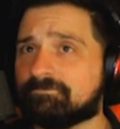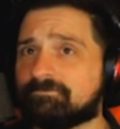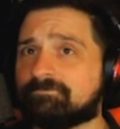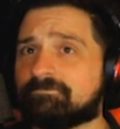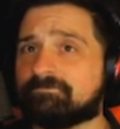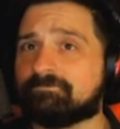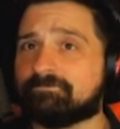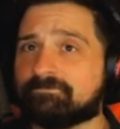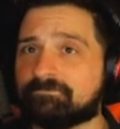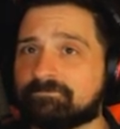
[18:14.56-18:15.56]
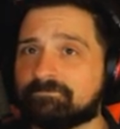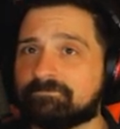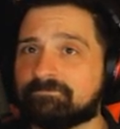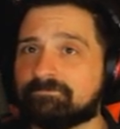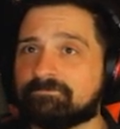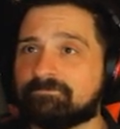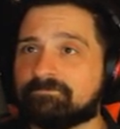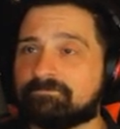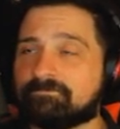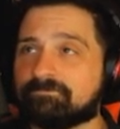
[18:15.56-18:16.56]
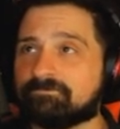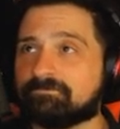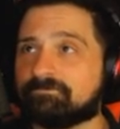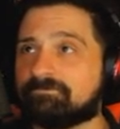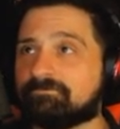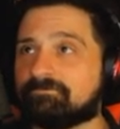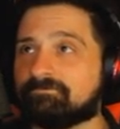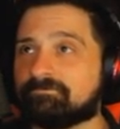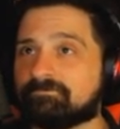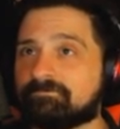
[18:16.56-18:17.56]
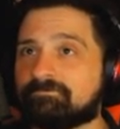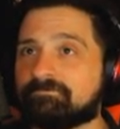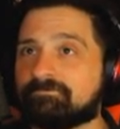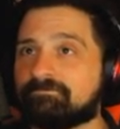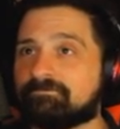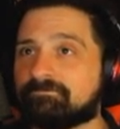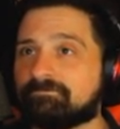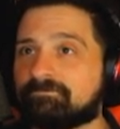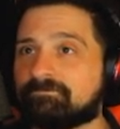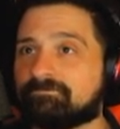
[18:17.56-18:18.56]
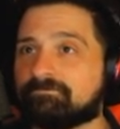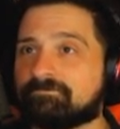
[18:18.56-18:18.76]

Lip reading: (silent)